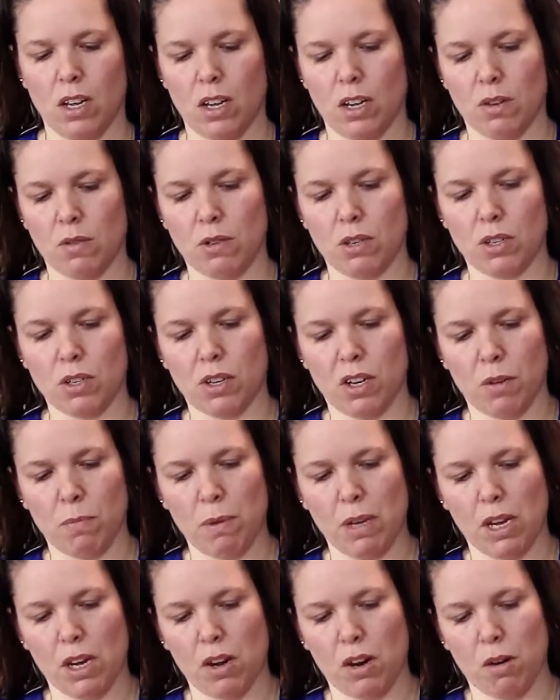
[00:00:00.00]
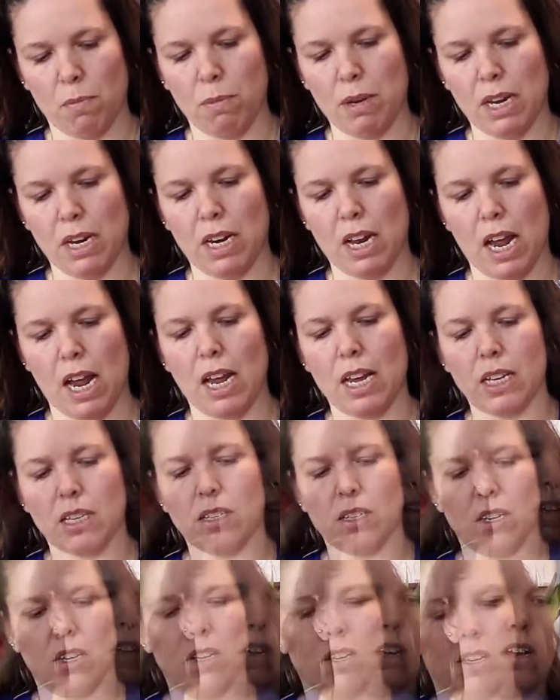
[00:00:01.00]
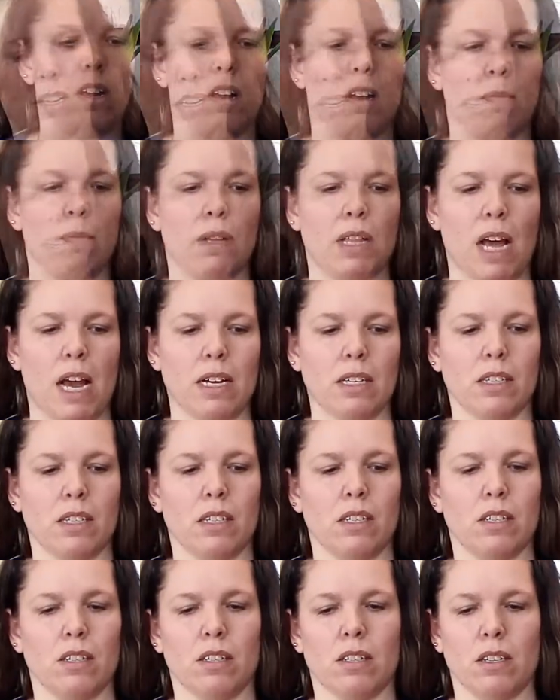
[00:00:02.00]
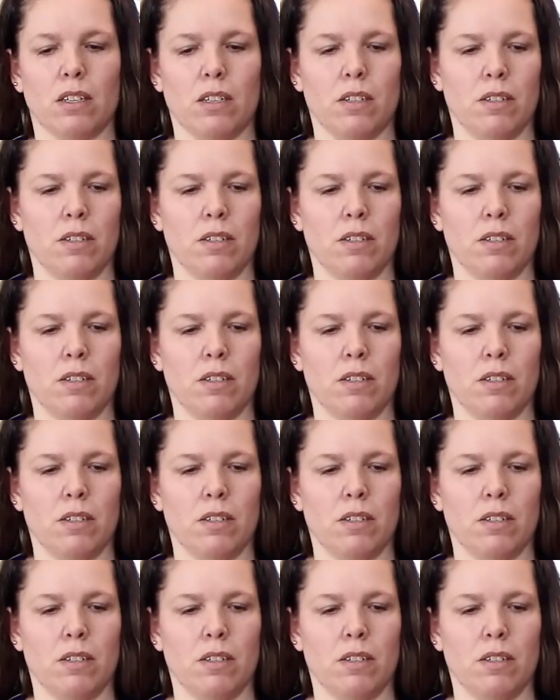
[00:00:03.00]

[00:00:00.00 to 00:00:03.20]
which is going to be our beaten eggs and our molasses.